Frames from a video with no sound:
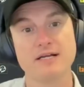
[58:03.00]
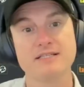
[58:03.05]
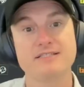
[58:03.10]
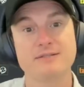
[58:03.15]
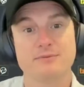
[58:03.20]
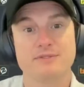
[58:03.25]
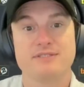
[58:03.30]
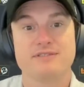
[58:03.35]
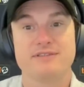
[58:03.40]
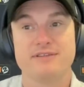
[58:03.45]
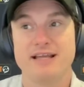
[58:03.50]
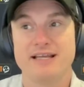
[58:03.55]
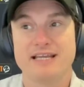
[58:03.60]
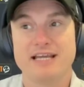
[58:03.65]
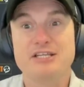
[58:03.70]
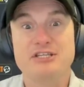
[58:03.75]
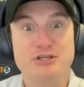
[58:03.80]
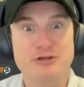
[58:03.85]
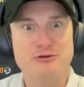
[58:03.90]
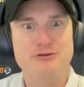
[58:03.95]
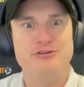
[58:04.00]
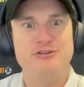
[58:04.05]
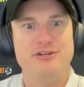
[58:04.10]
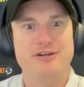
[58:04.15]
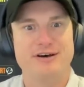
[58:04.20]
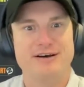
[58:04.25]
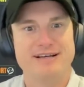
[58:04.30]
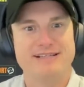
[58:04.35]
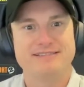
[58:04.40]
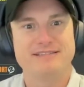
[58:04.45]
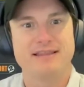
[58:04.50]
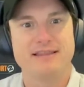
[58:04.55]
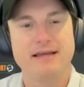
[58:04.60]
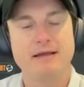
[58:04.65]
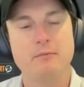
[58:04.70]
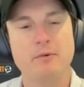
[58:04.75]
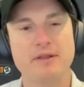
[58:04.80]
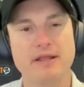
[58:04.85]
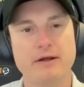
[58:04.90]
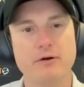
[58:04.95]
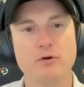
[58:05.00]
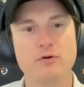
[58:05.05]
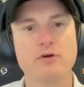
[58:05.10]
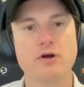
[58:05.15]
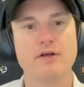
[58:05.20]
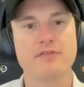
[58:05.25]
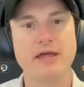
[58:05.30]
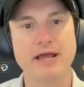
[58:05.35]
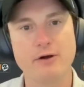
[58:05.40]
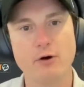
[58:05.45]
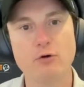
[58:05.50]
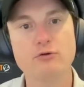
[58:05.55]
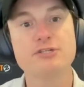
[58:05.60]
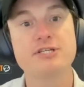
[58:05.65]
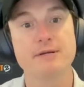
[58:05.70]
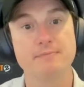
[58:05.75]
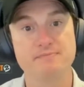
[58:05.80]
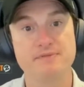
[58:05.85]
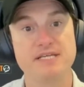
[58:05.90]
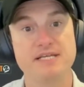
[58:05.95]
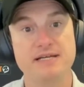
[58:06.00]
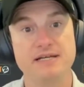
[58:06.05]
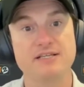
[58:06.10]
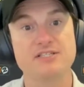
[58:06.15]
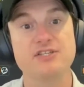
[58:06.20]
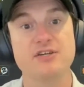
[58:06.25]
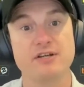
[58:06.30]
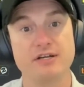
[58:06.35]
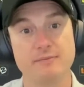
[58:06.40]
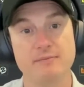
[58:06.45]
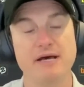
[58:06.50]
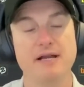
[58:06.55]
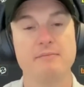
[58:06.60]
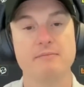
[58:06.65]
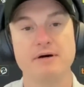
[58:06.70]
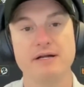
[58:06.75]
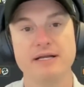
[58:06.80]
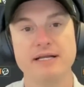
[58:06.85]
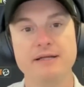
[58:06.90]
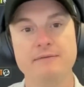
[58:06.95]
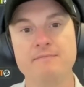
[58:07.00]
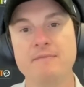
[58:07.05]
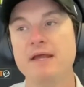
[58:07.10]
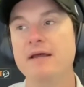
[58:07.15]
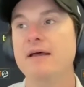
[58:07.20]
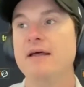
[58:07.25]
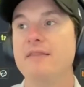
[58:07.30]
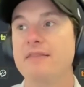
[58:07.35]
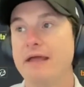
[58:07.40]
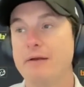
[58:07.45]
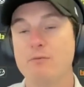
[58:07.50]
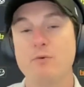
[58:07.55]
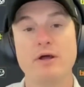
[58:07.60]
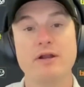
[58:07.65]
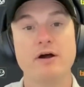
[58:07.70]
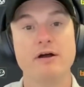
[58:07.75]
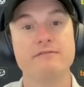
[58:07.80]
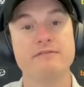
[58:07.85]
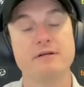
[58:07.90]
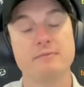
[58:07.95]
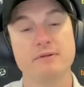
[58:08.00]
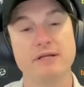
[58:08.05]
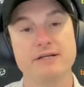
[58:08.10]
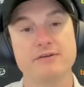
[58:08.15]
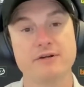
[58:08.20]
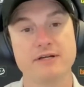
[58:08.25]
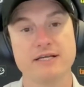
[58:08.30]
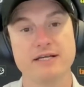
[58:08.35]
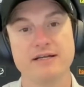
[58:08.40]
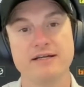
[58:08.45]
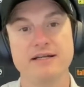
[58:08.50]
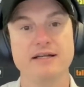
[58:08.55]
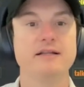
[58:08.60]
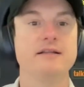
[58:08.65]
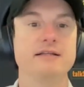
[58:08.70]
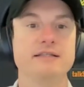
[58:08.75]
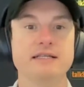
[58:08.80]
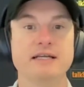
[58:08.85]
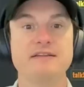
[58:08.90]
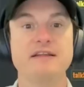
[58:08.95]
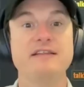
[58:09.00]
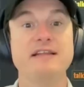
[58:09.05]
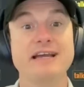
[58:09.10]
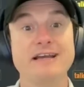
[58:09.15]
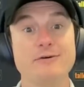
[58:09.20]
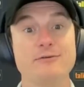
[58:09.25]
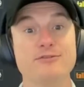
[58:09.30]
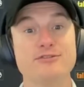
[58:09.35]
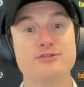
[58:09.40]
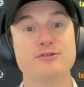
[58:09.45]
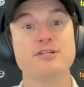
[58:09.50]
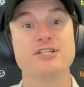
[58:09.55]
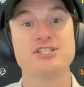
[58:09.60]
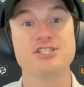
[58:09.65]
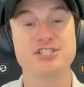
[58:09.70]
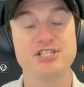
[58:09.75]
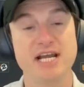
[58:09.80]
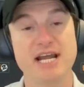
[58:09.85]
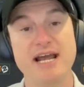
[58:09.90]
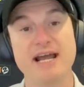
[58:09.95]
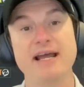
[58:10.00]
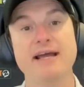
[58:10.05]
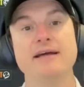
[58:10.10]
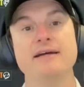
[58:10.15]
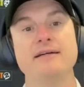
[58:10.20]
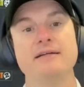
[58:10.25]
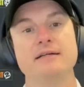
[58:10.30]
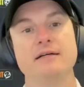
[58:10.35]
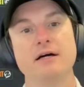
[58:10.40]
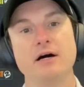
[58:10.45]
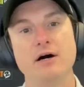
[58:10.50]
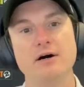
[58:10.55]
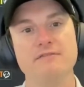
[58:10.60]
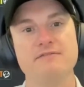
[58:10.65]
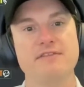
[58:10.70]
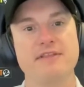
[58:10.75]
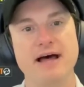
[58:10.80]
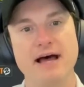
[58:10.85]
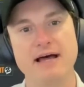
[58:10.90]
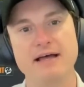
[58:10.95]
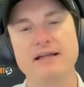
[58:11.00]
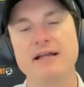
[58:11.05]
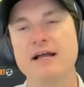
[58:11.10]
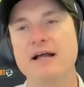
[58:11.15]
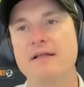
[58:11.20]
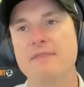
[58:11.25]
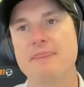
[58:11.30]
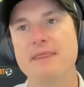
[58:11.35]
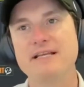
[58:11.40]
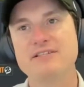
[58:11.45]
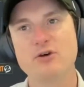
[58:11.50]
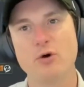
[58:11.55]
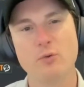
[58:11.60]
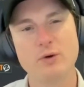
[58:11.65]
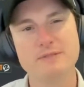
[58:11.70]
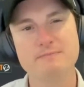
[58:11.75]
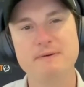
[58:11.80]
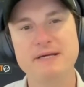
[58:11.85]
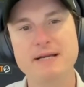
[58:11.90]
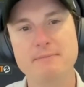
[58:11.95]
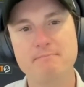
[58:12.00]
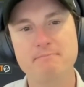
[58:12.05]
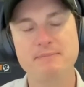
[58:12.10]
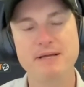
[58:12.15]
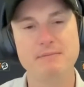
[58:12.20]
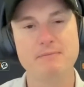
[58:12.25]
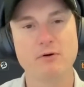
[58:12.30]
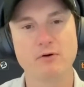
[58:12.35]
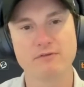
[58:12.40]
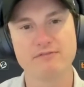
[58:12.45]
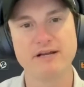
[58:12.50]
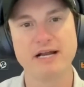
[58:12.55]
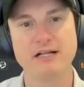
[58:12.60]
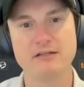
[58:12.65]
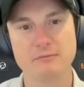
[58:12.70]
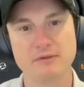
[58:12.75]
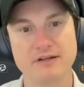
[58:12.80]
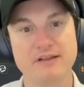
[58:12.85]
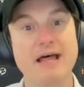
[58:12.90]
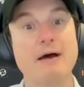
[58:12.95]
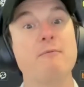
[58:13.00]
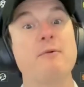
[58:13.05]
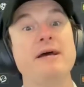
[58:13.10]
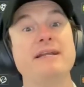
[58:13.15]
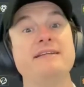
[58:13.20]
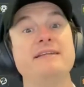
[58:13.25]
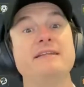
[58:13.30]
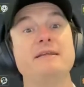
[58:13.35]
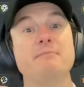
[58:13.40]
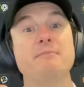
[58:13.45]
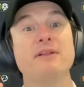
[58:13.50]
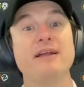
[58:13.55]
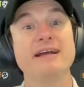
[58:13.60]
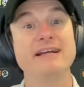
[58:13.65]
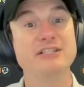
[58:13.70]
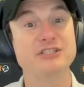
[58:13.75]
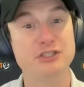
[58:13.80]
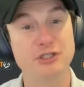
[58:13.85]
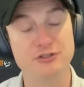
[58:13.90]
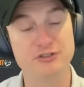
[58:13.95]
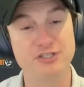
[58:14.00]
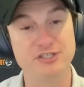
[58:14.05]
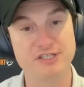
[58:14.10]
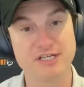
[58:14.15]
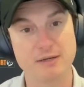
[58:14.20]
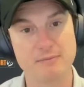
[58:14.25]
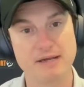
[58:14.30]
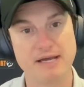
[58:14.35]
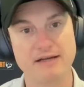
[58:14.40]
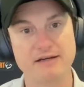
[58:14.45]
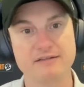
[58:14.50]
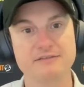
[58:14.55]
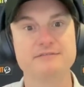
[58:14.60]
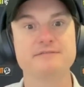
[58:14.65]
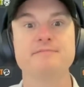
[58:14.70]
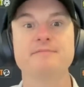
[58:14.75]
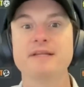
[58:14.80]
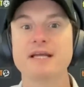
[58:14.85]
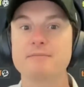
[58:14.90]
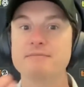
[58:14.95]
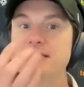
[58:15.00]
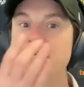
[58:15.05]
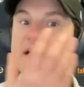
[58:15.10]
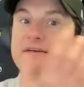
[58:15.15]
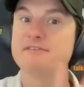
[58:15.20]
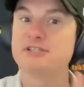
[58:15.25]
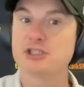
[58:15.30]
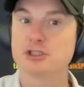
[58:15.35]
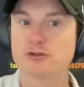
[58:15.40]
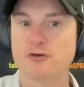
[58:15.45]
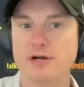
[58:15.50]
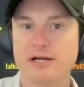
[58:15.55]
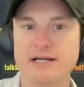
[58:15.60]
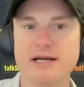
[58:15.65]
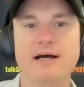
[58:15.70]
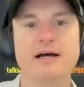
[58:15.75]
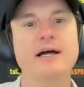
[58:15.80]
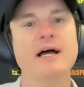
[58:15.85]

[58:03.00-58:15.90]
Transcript: So it was like a unionised thing where they all chipped in a certain amount of money. They went over to play cricket in England, and then they all took a share of that. There's always been a bit more of an element of that. Where did the Players' Union come out of? It comes out of Australia.